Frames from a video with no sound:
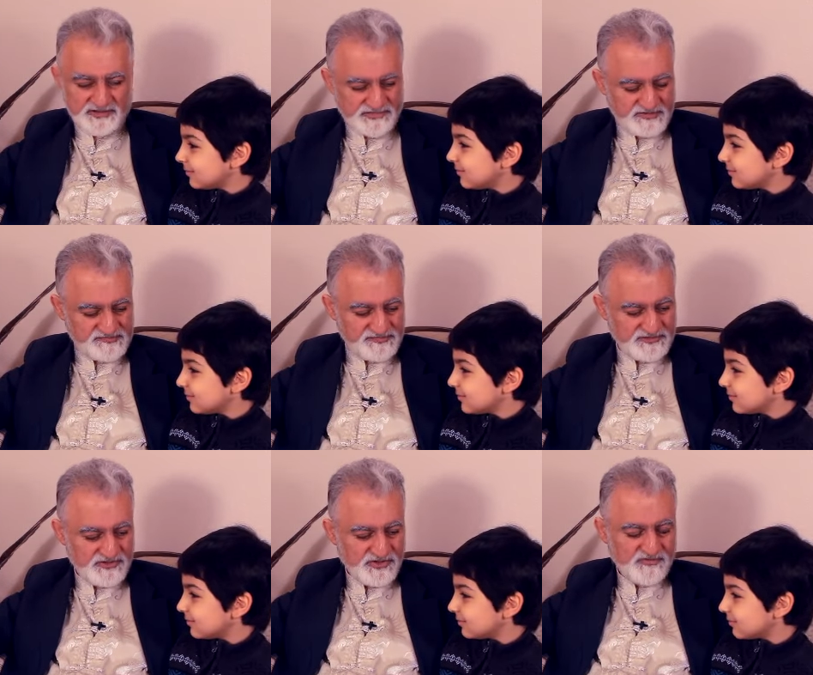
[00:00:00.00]
Speaker 1: areas
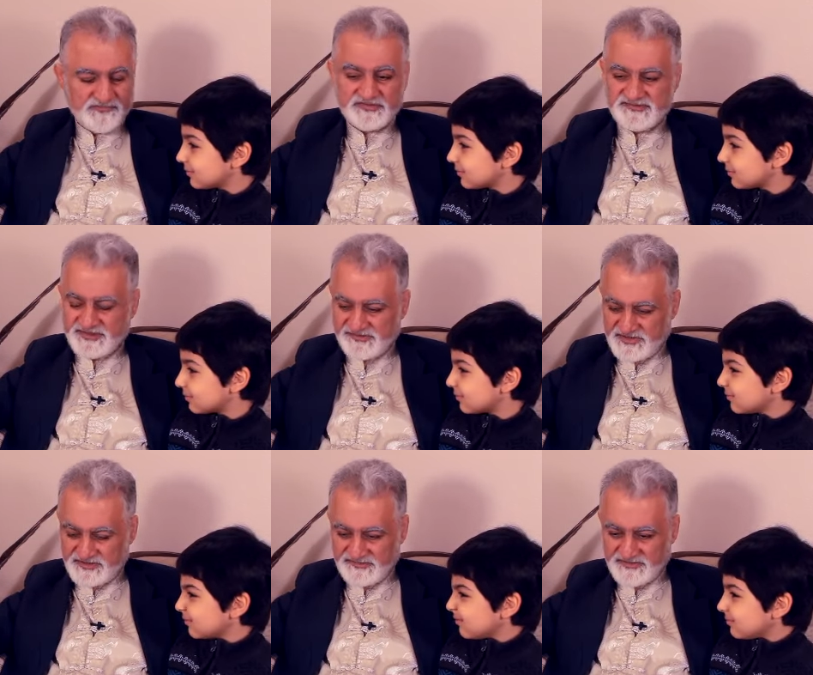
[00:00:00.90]
for six
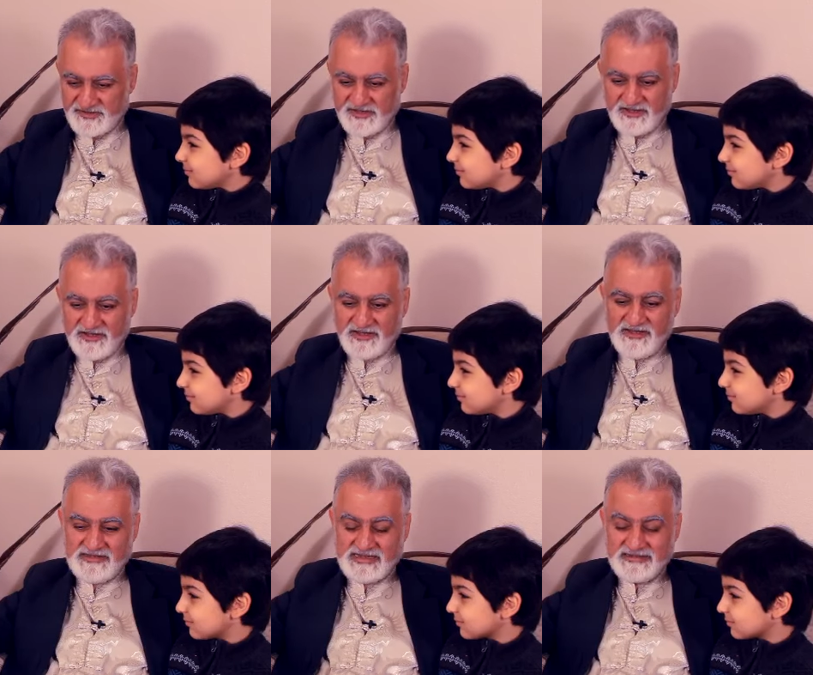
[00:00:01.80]
years. Mm-hmm.
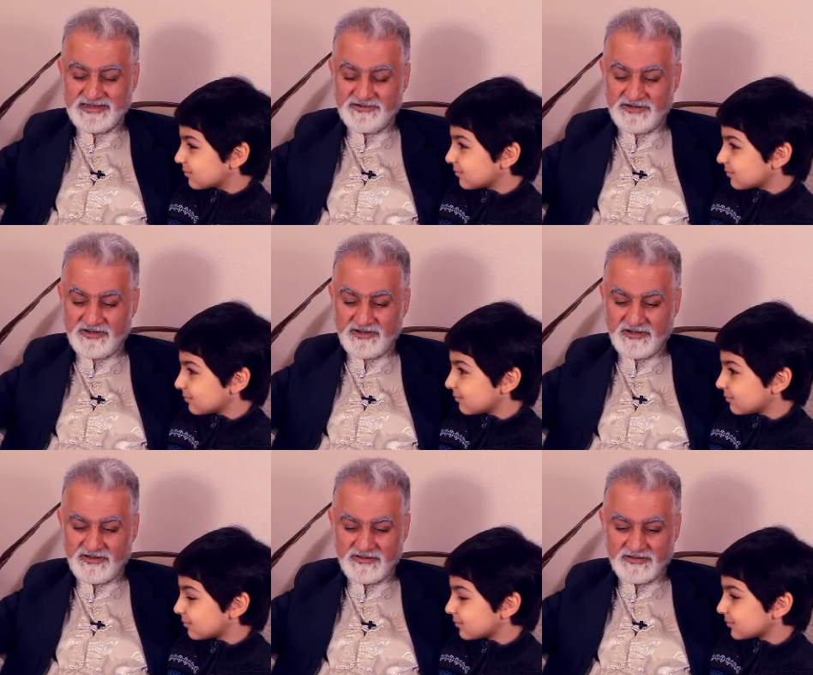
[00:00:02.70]
In that
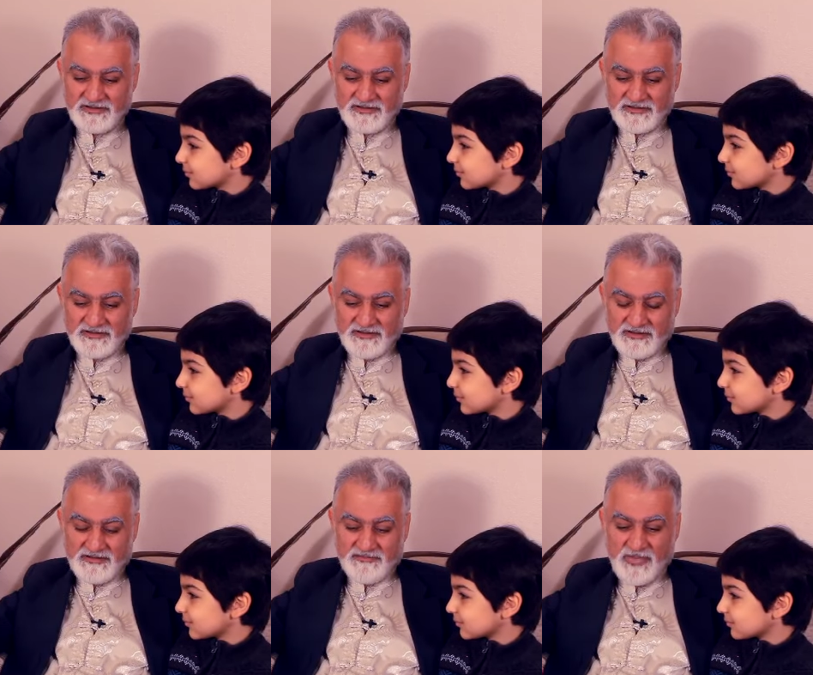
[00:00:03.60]
area,
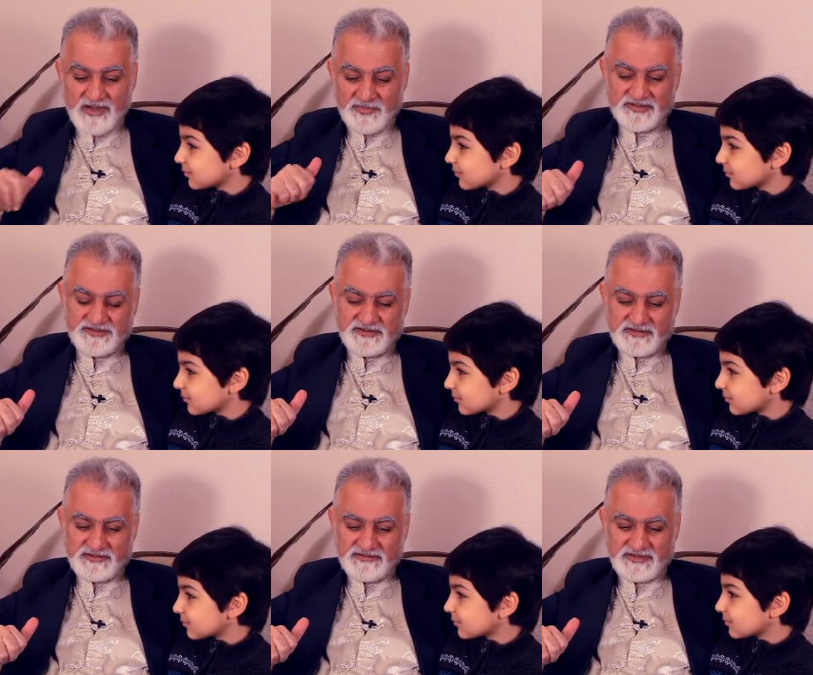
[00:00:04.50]
my
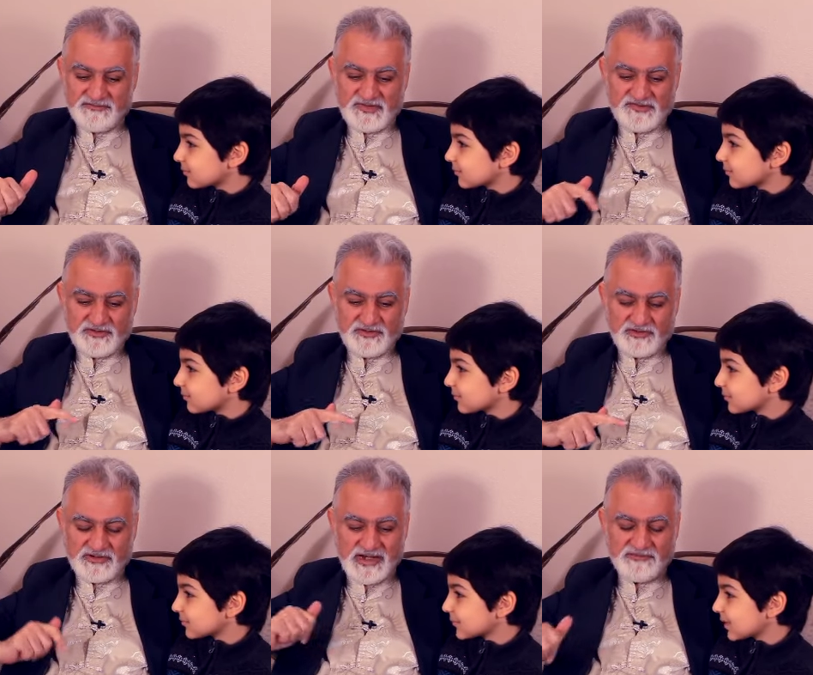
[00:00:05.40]
mother, that means
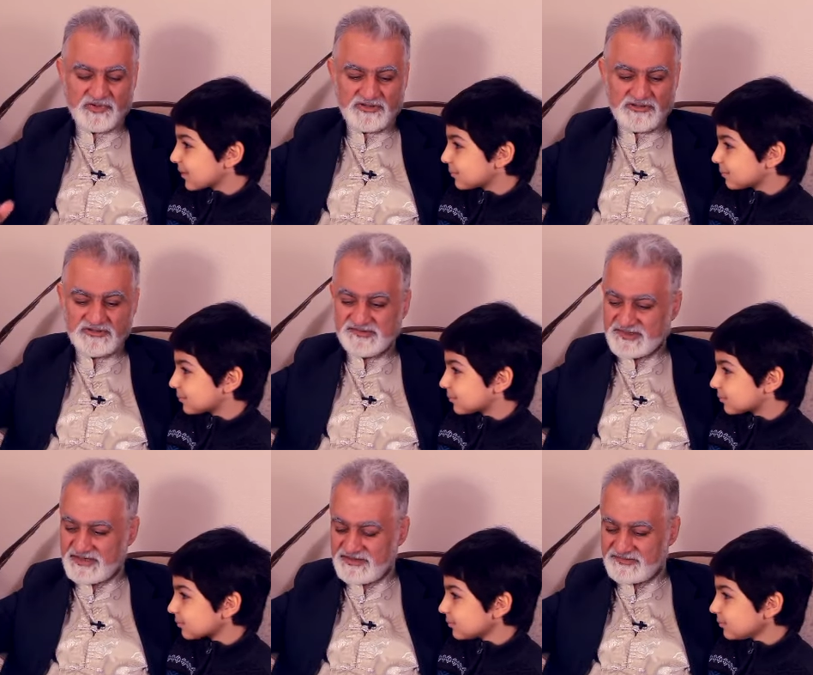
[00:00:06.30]
your grandmother,
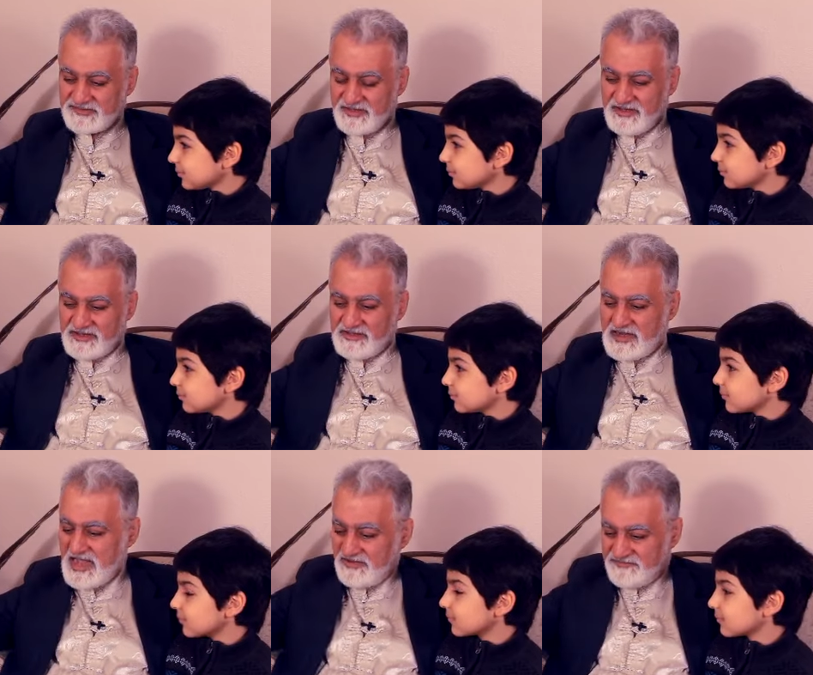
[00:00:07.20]
says
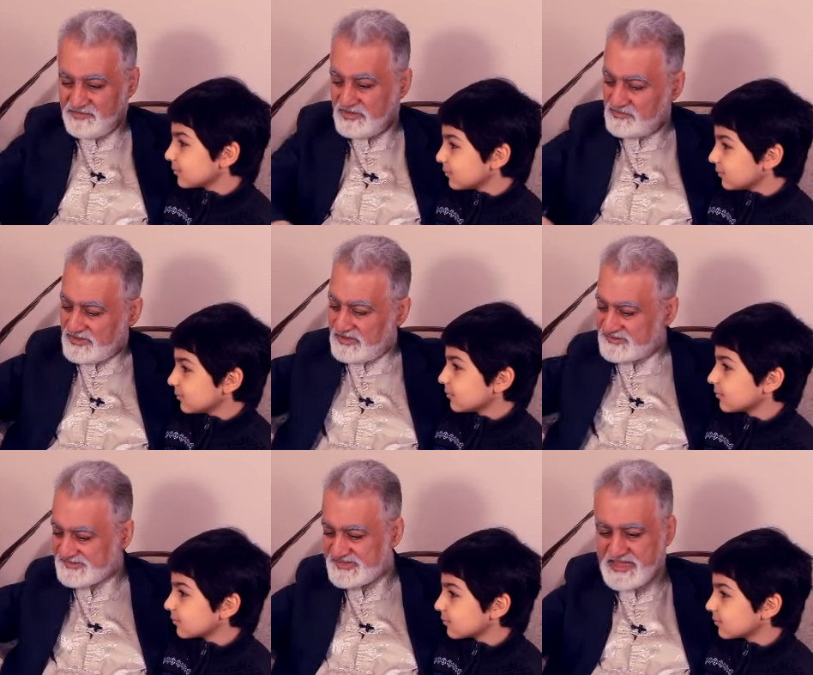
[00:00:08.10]
everywhere were
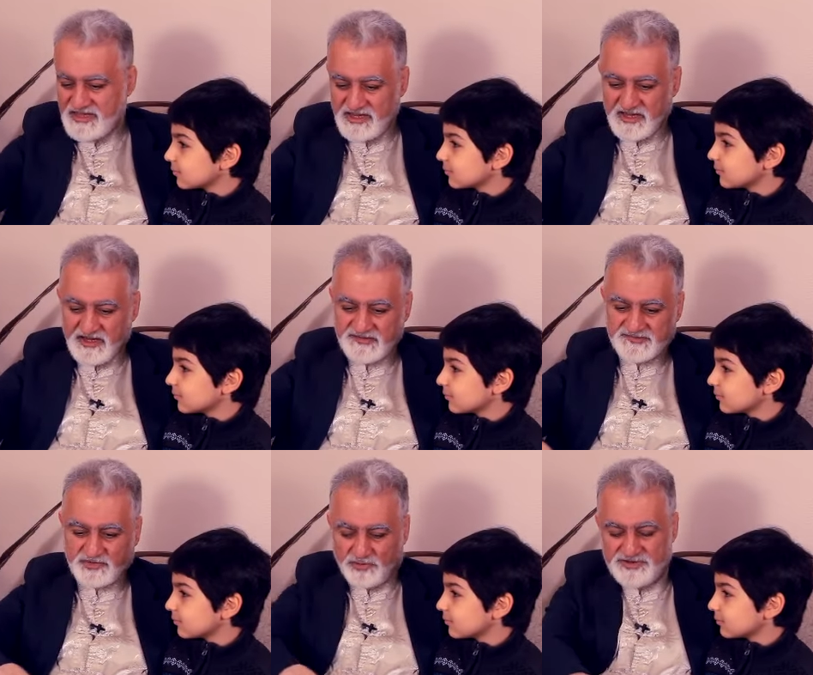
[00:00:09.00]
snakes,
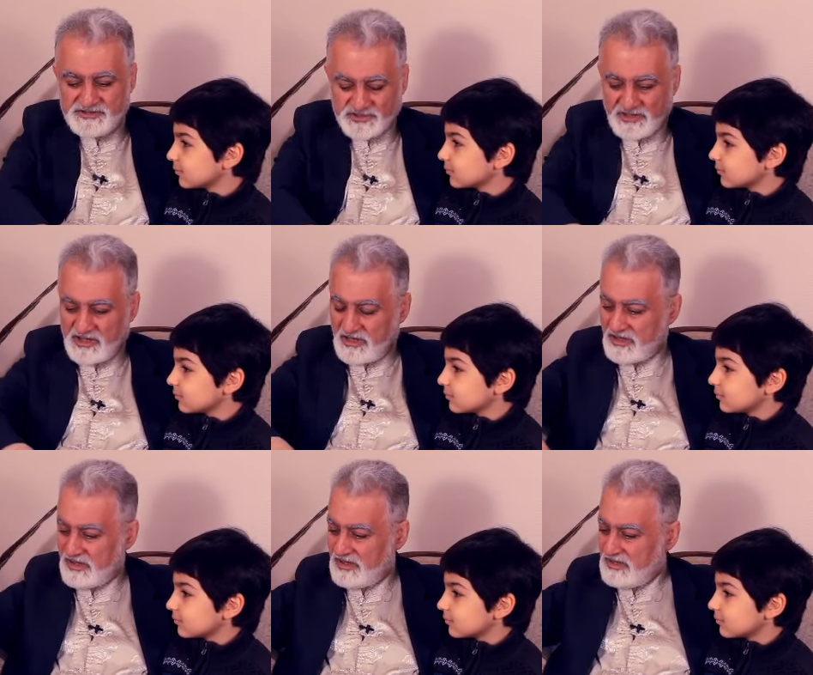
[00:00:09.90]

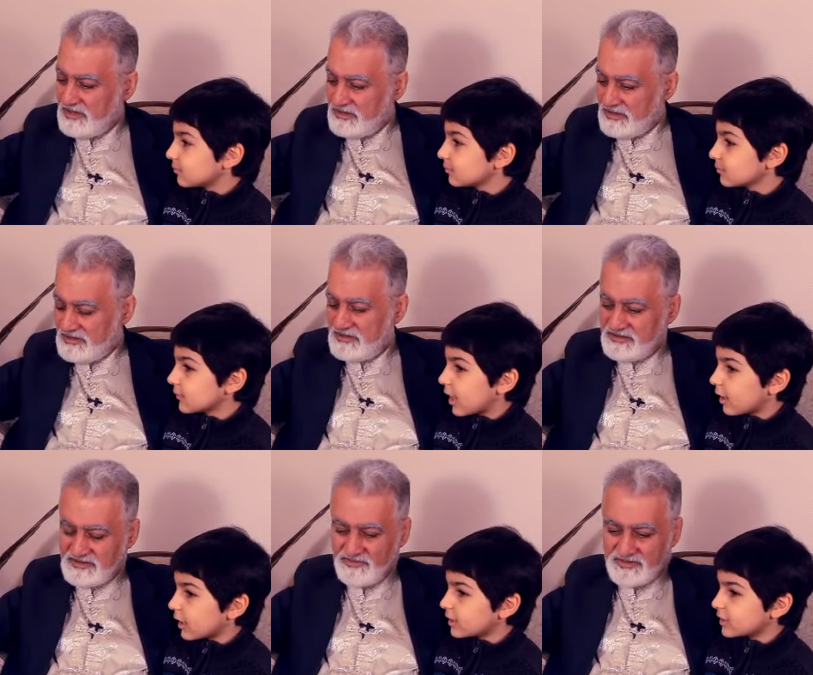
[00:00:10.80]
tarantula. Uh,
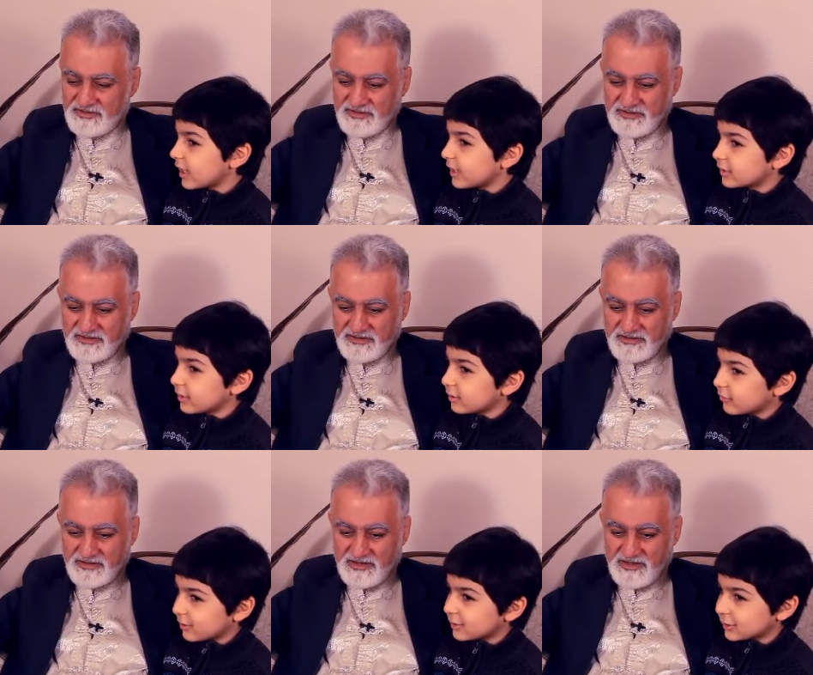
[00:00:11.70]
like were,
Speaker 2: snakes and
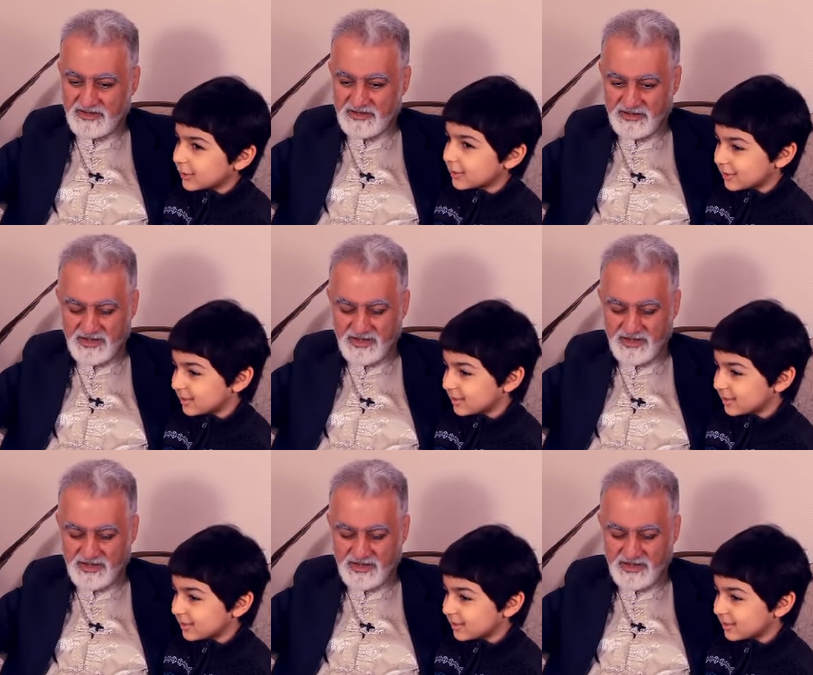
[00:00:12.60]
tarantulas.